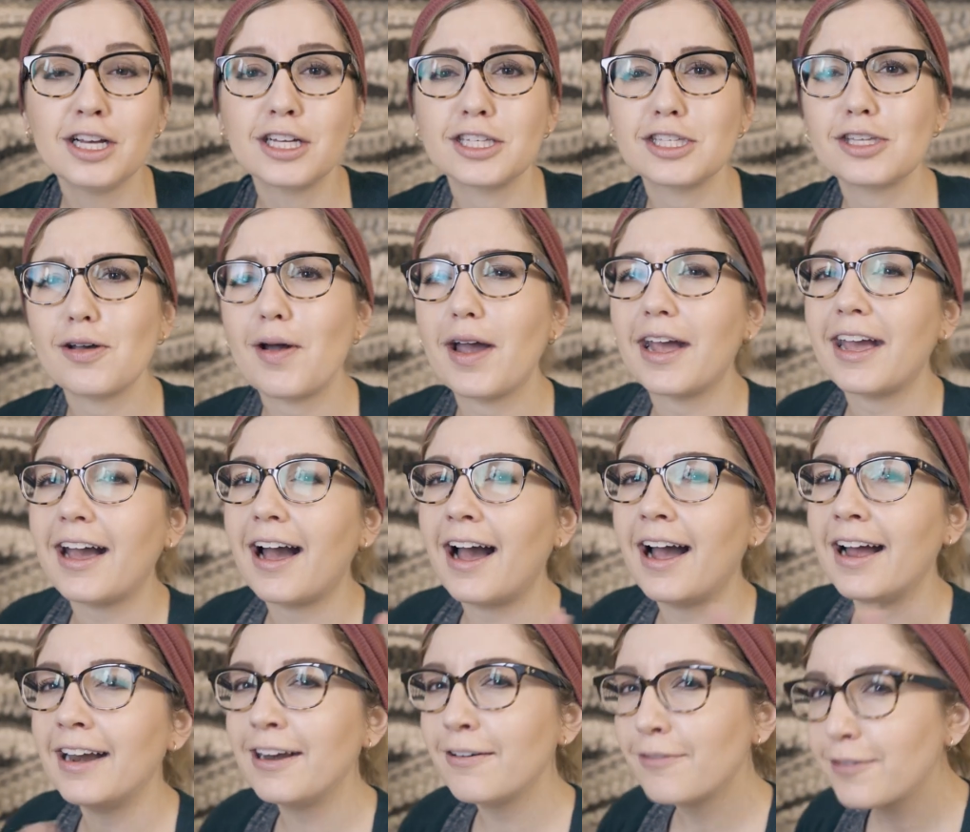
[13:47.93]
So I
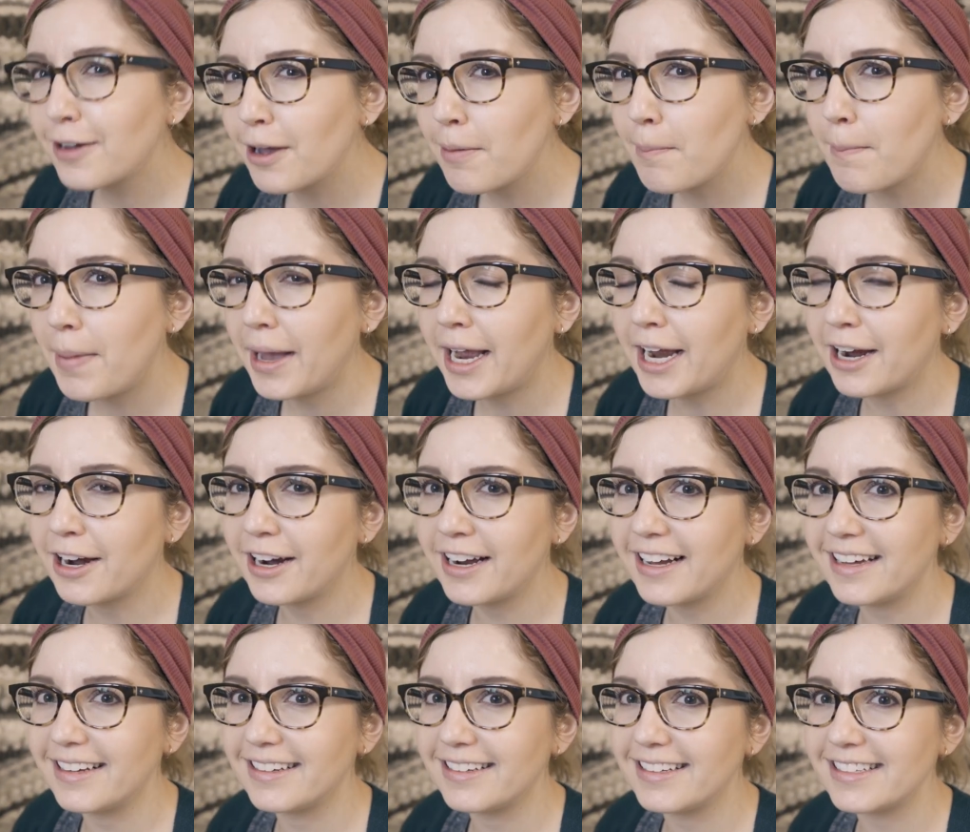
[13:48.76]
kind of compare
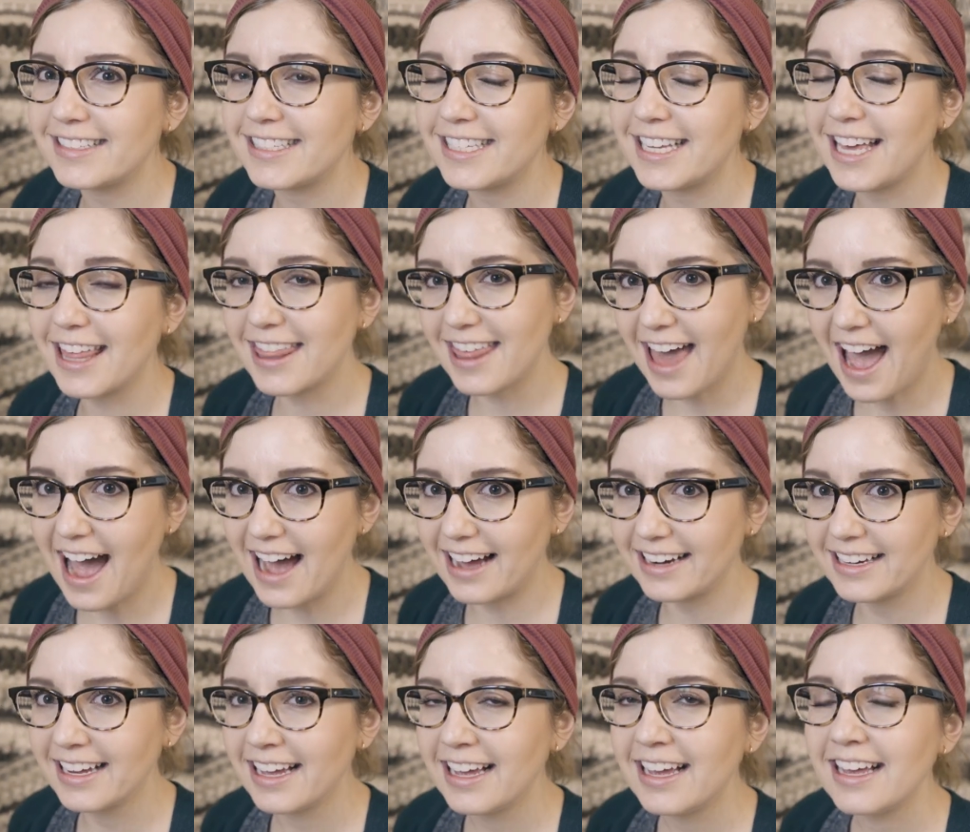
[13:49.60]
it to
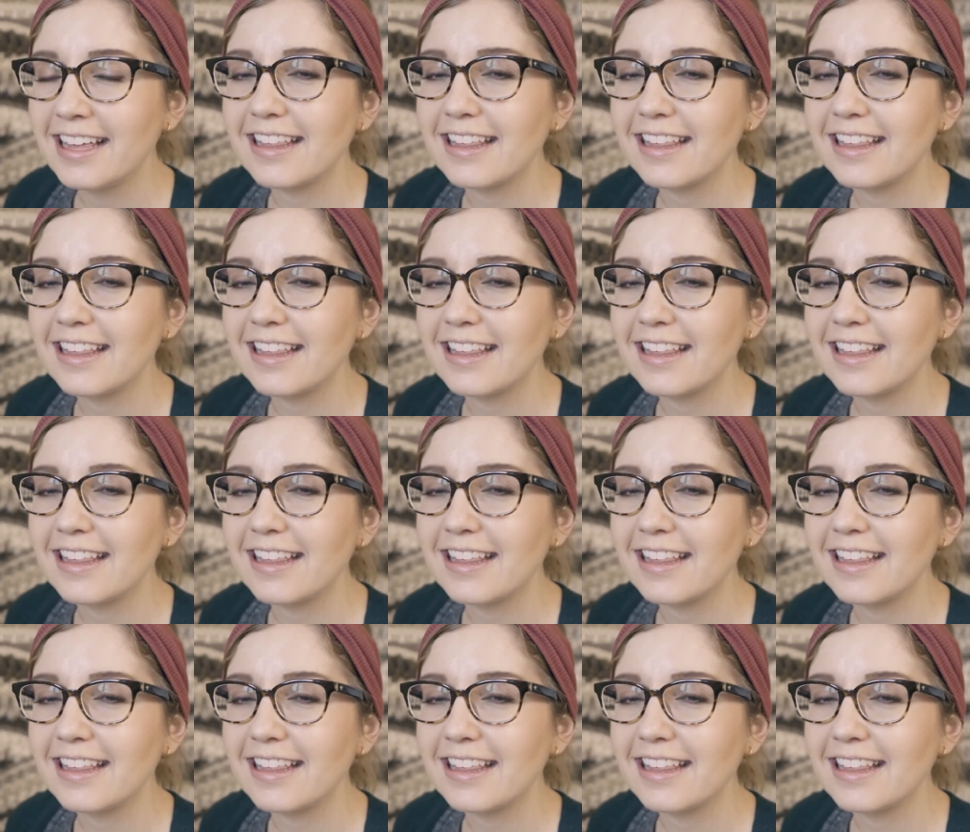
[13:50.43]
that,